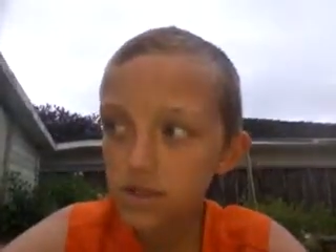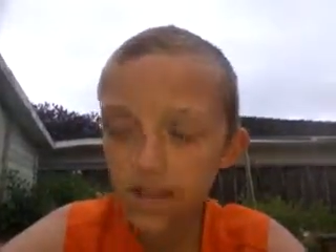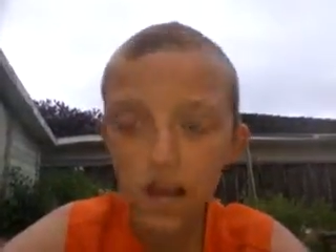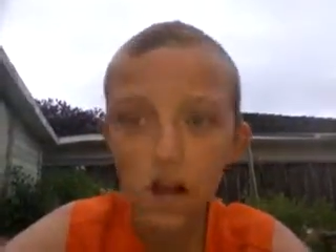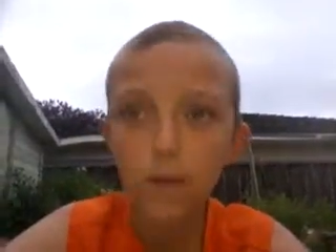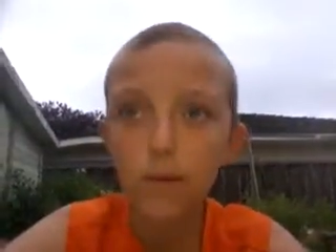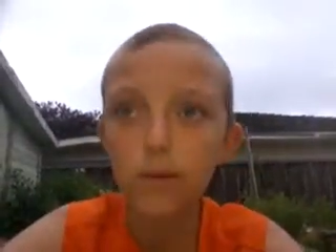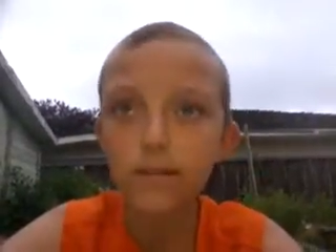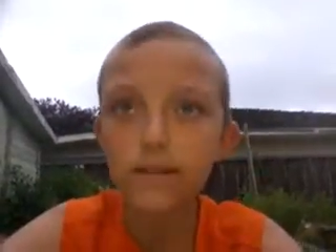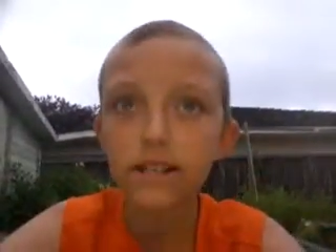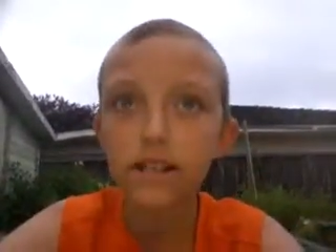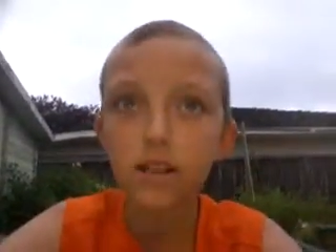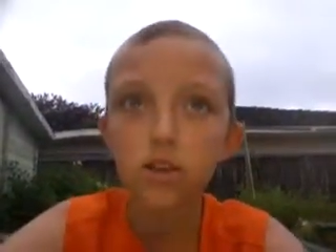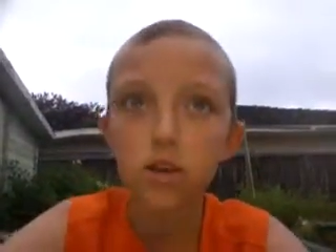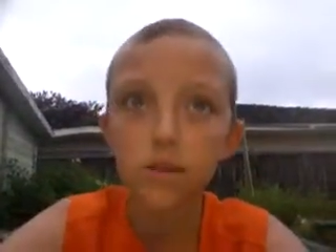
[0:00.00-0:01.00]
to help out my
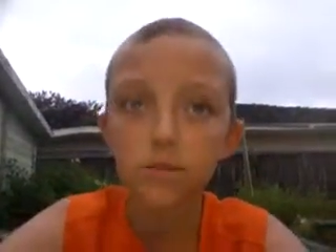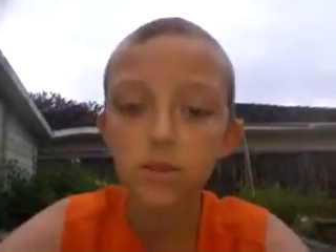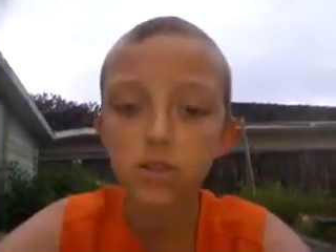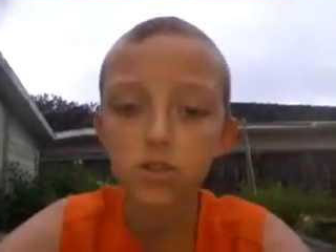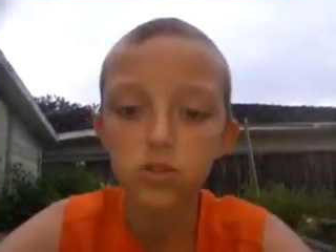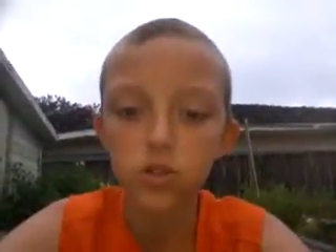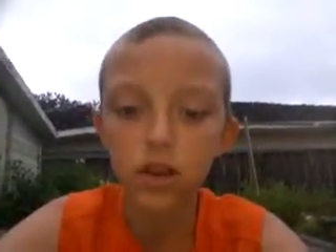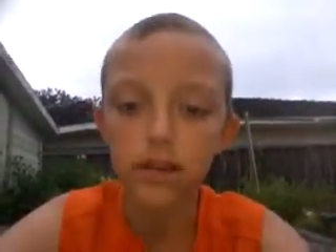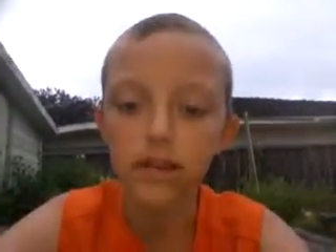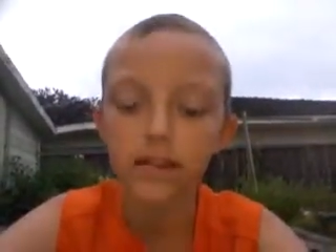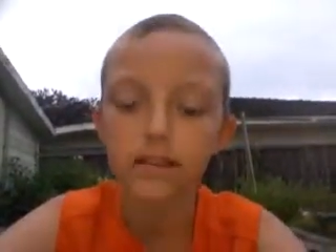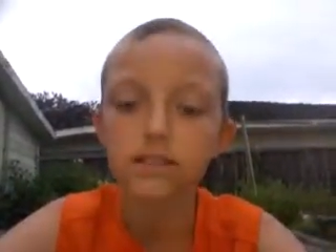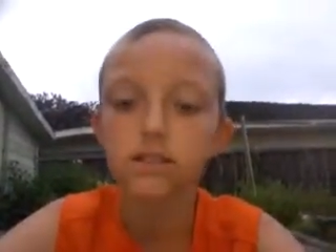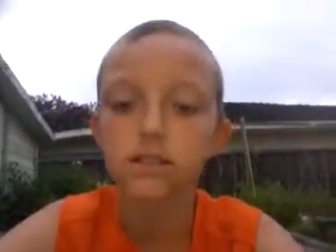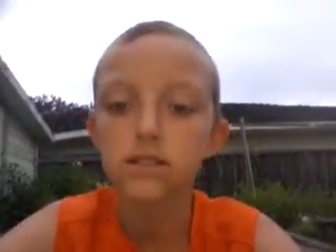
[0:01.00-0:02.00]
channel, I'm gonna try
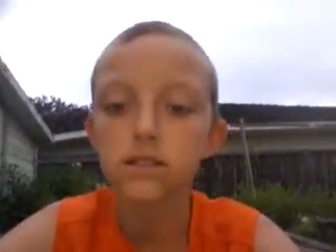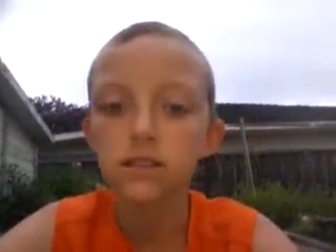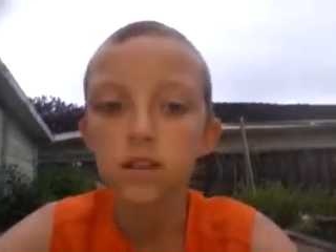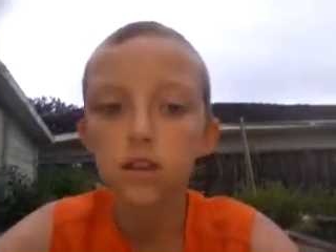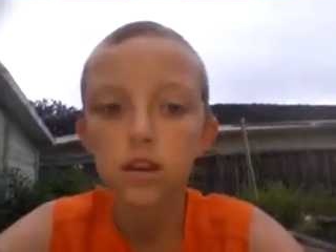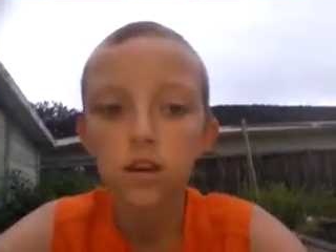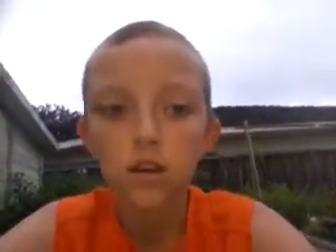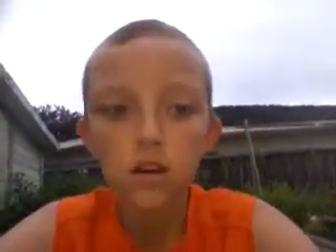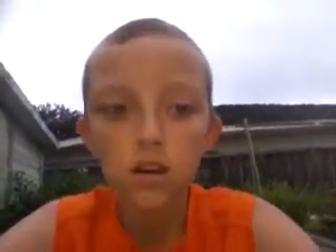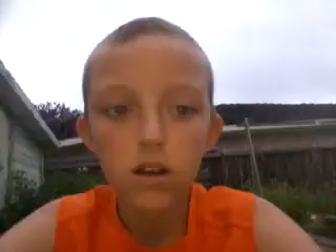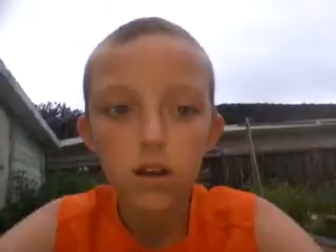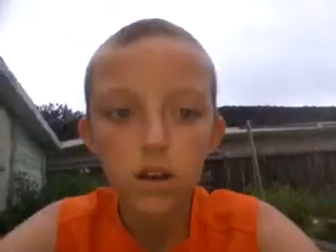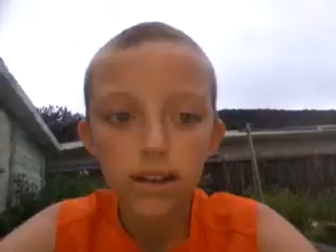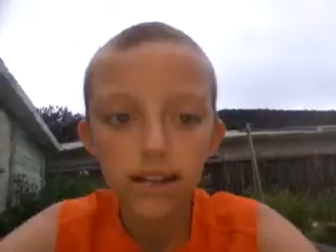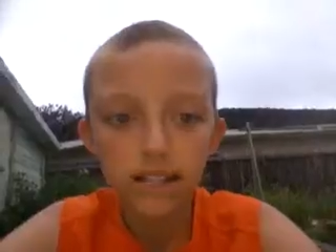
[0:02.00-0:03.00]
and
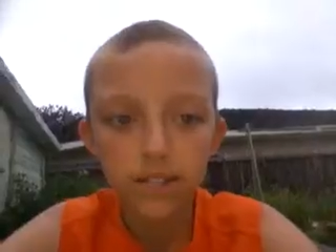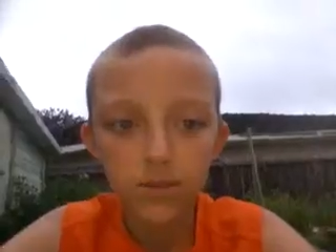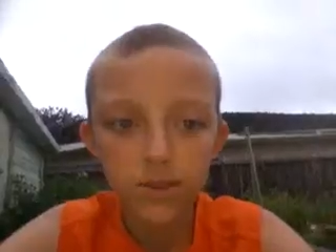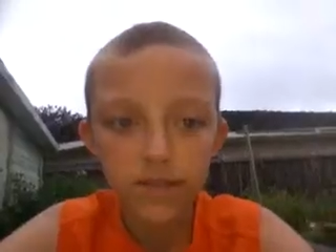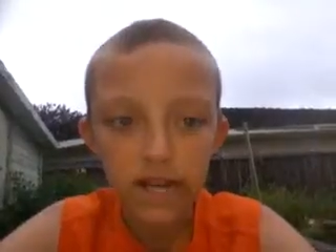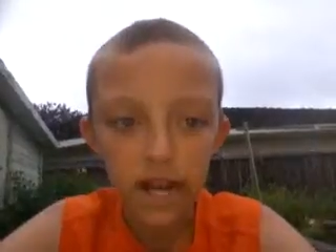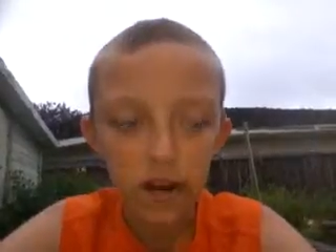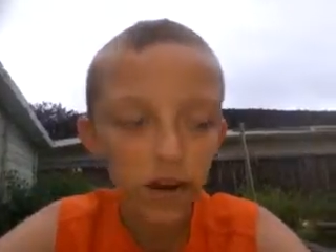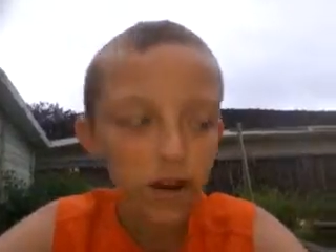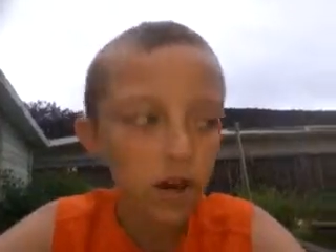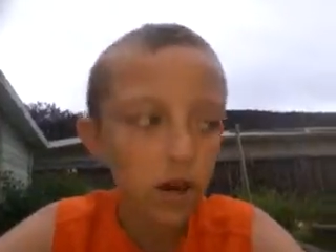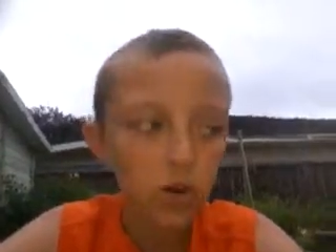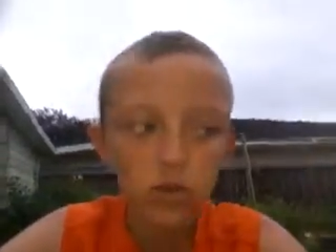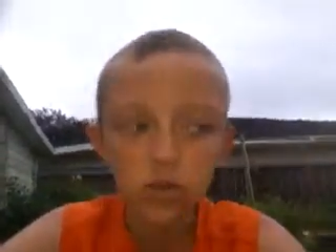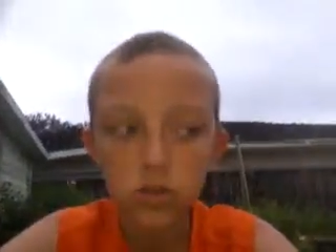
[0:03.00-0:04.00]
get some shout
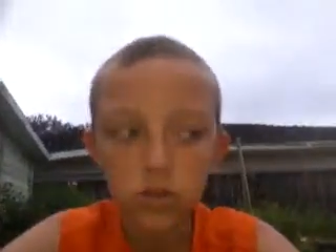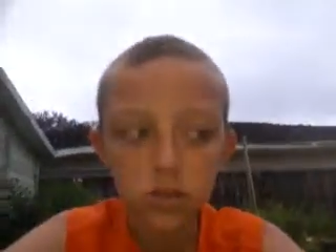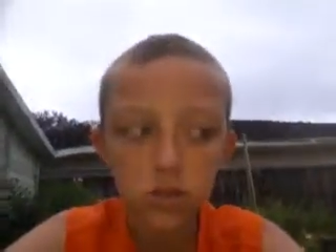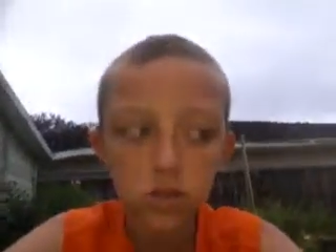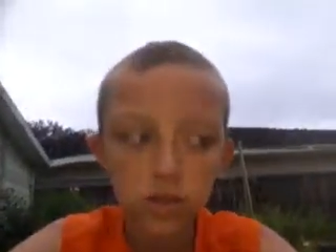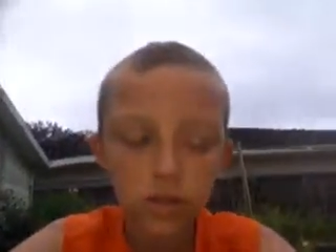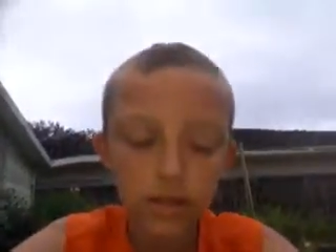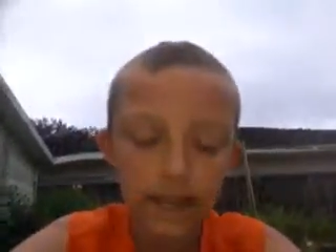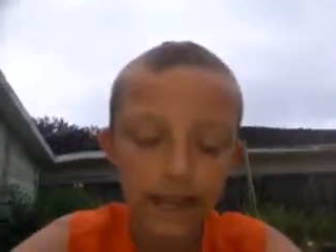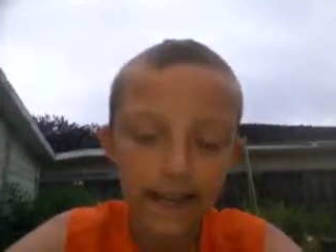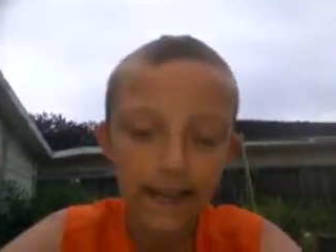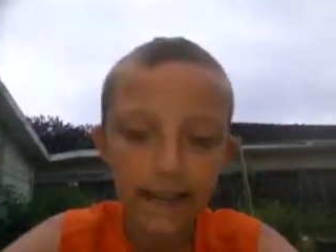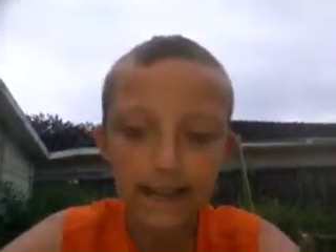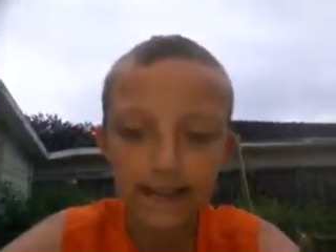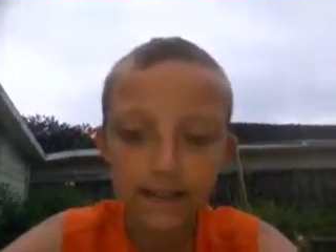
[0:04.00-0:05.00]
outs
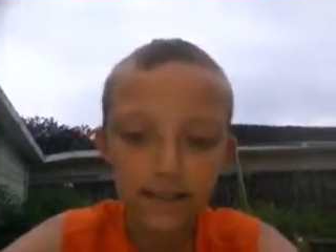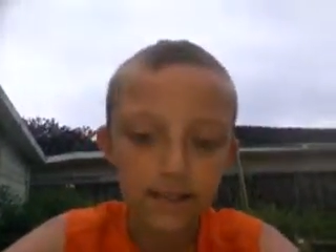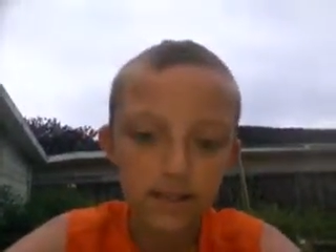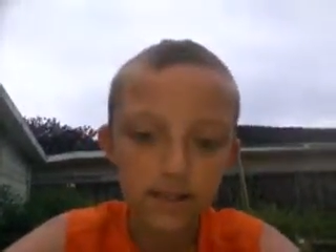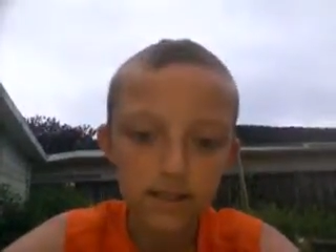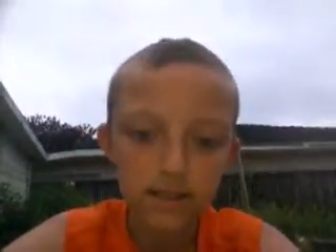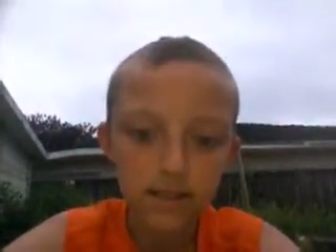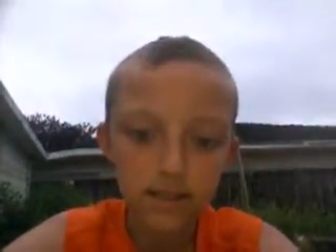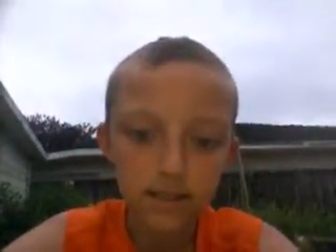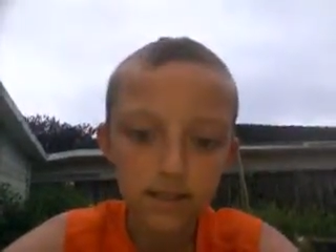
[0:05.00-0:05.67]
and